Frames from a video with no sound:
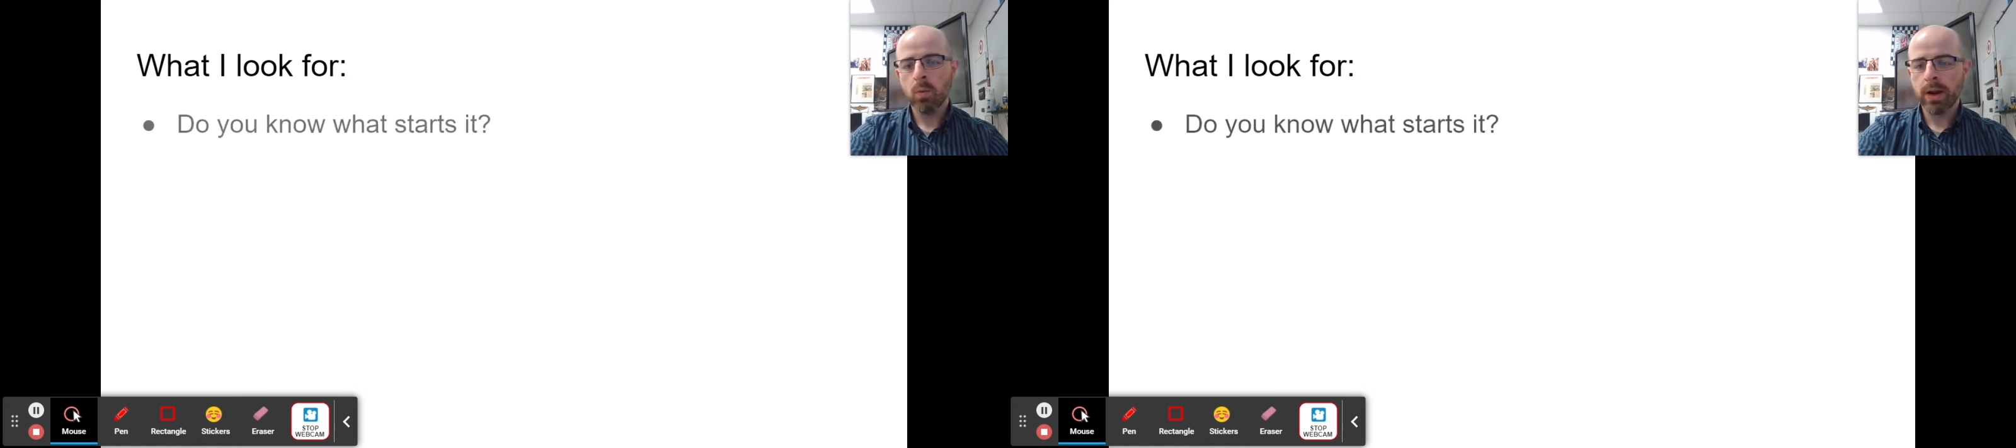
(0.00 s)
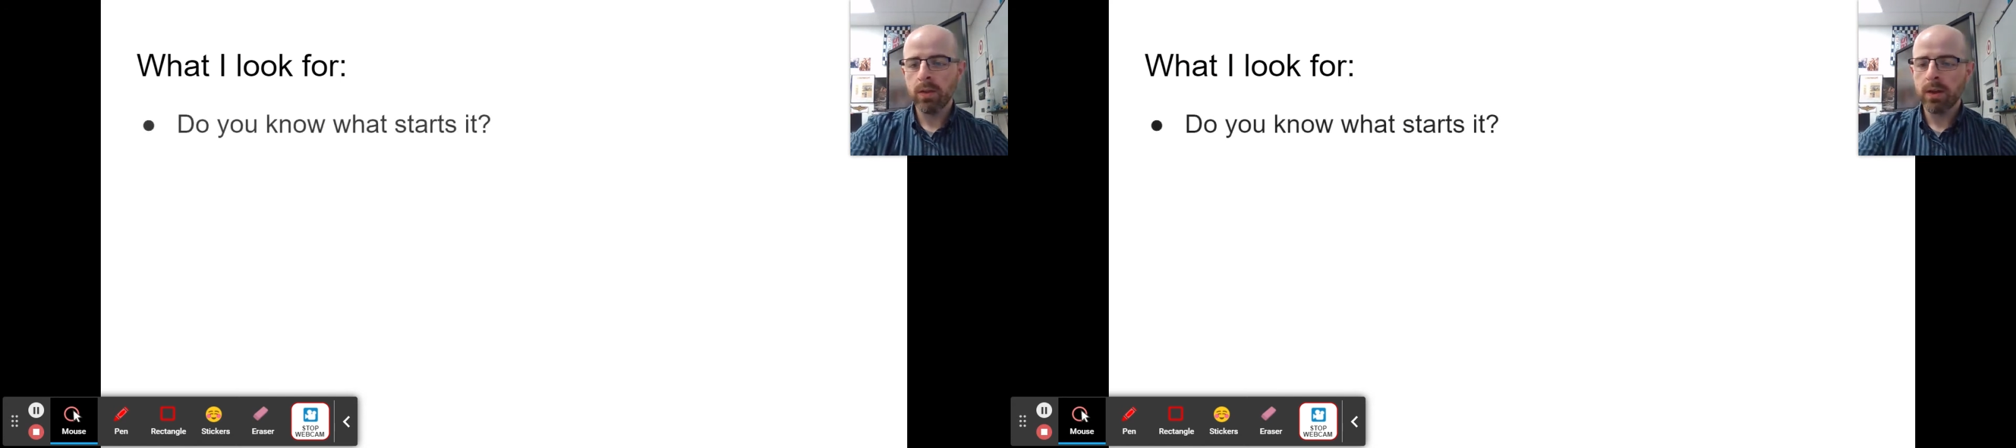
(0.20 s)

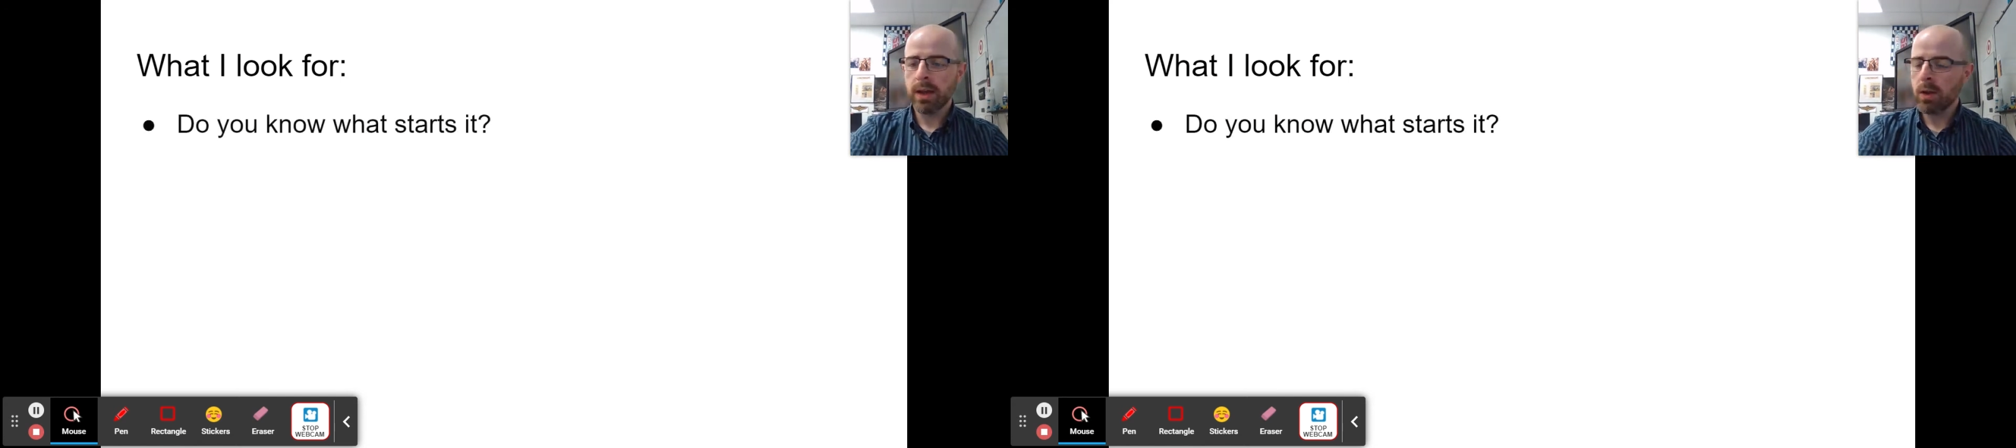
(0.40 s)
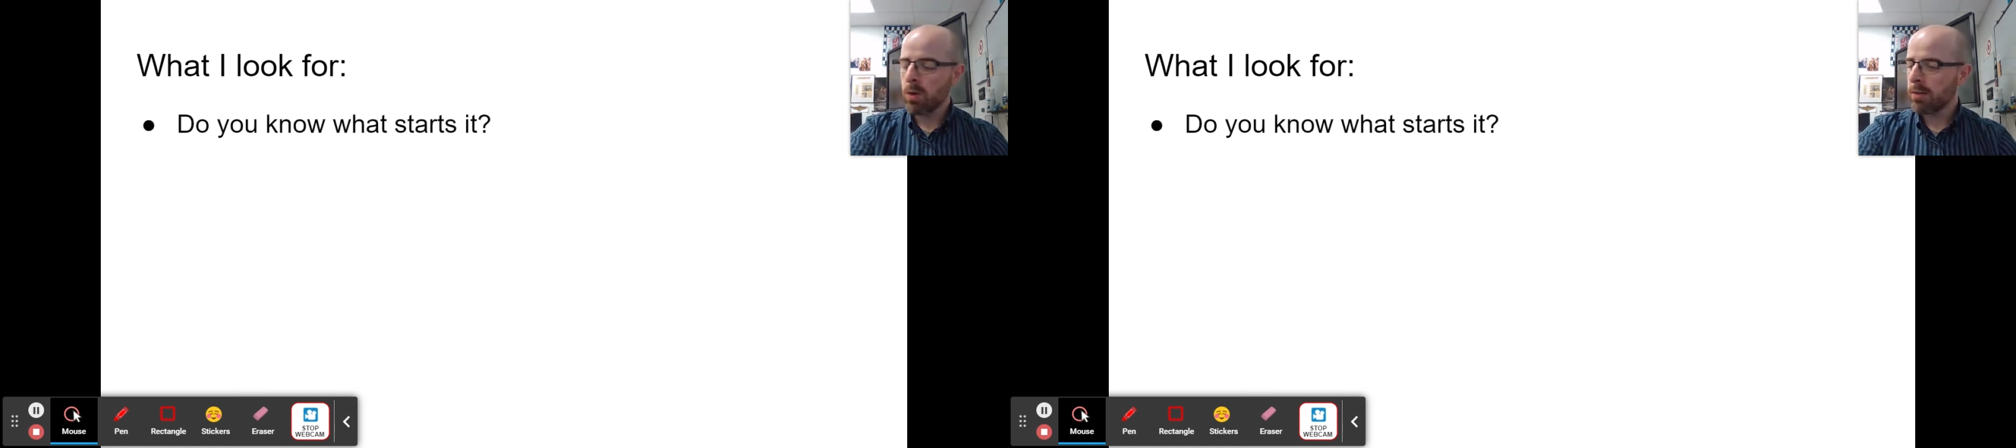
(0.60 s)
When I
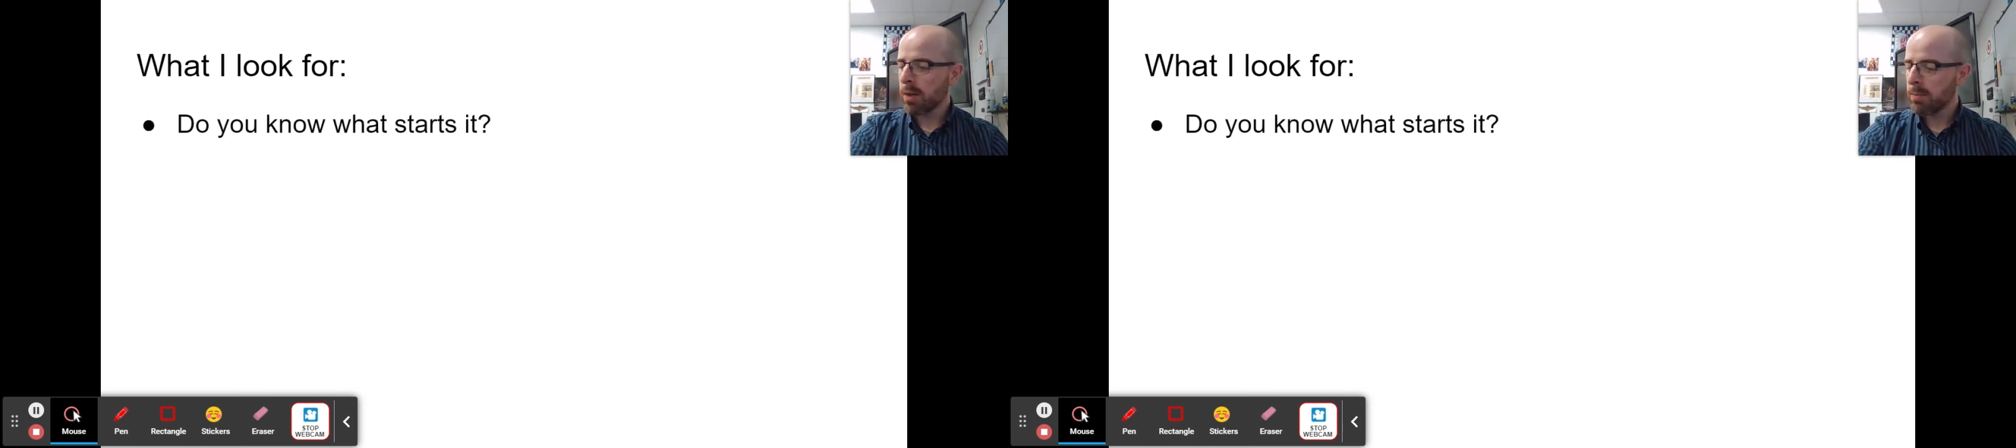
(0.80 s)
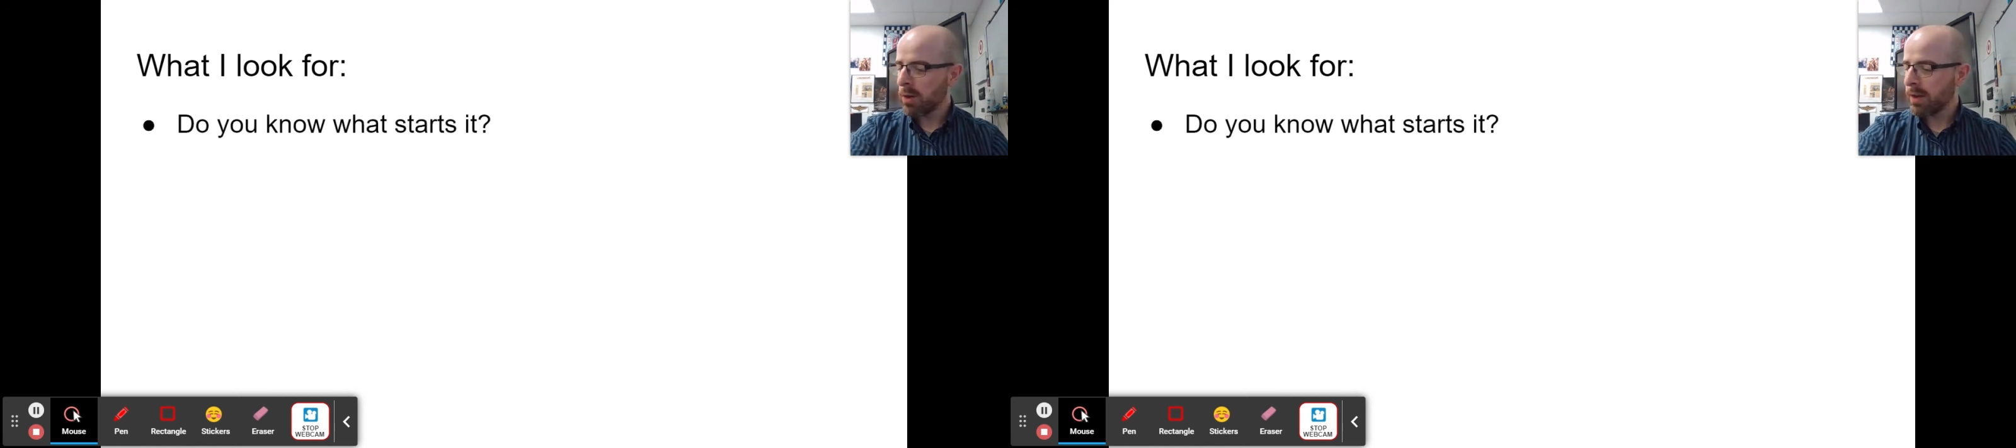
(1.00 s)
look at
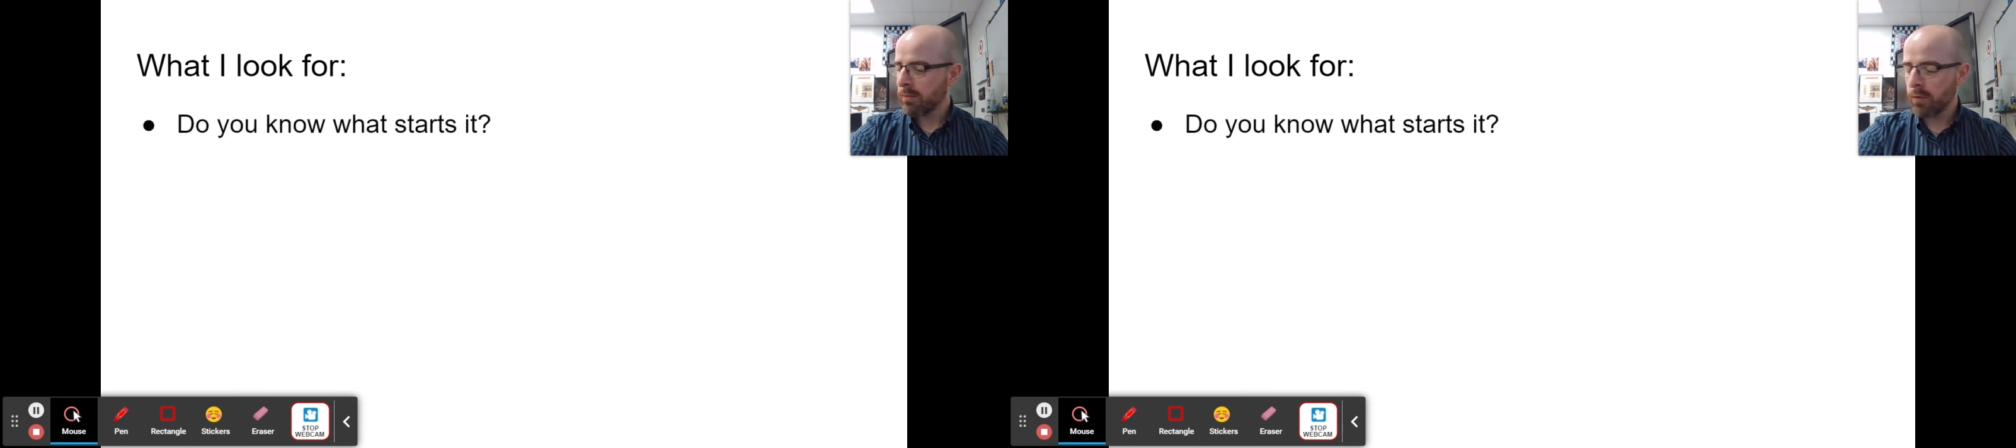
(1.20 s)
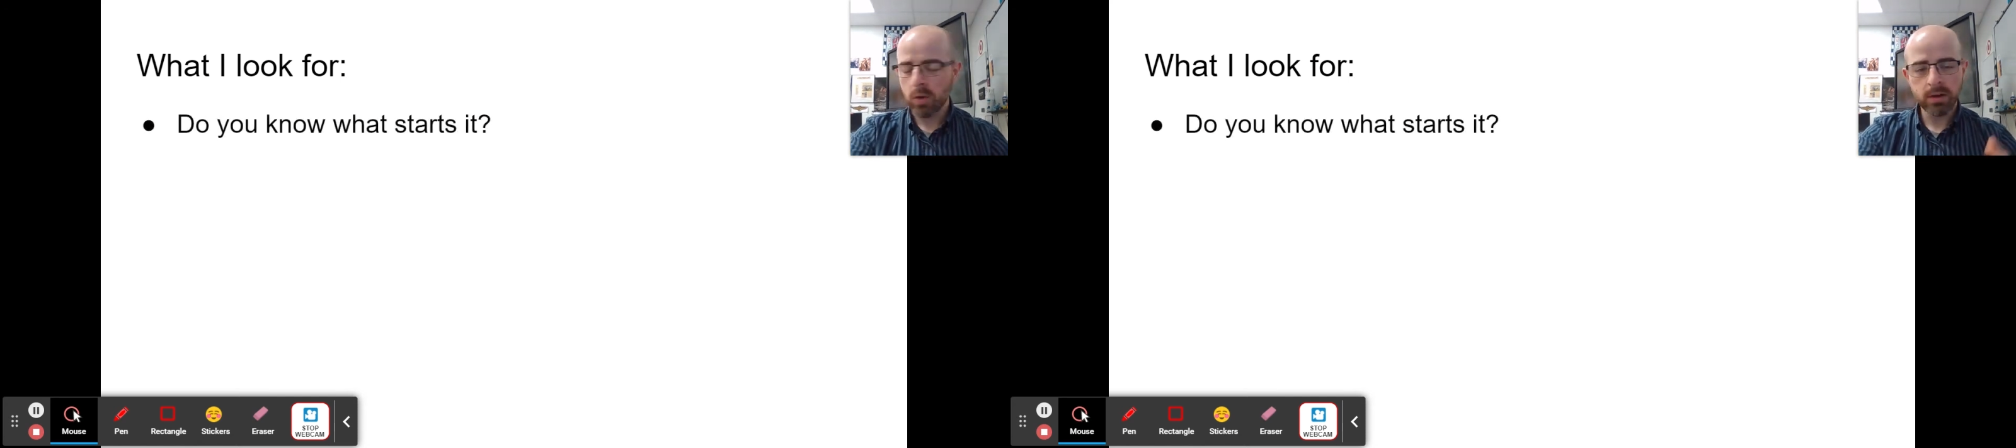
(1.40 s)
yours, I'm
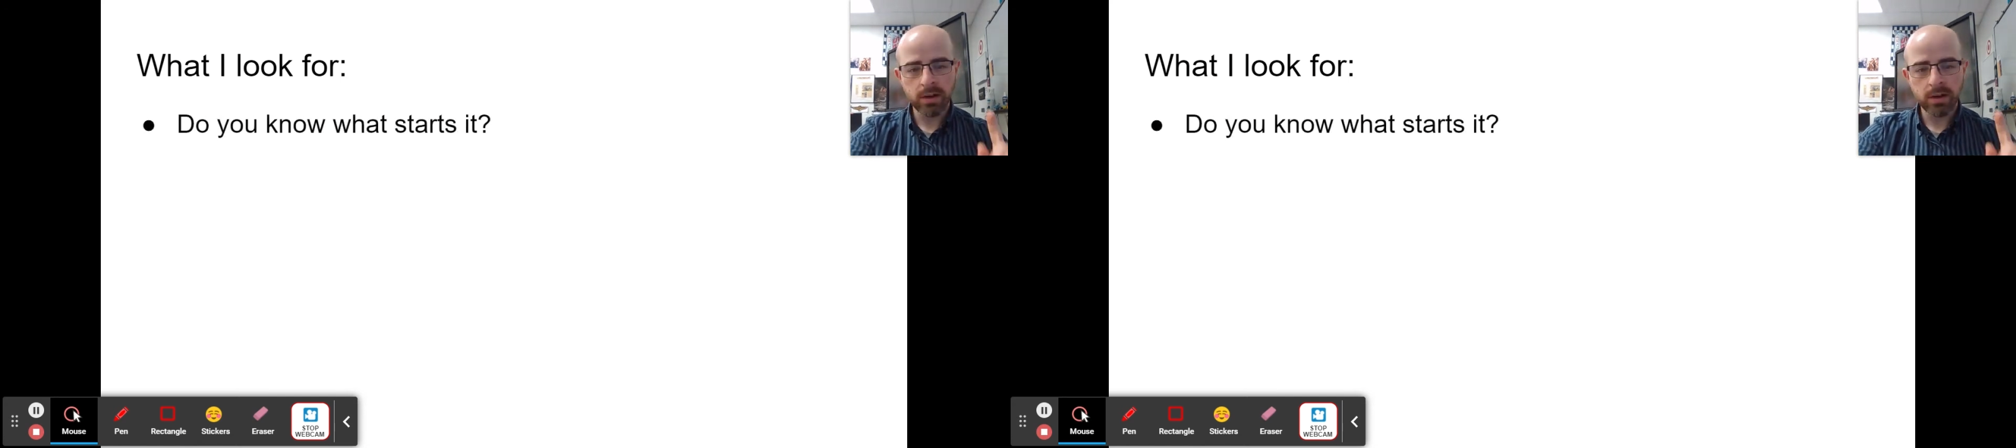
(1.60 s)
looking for,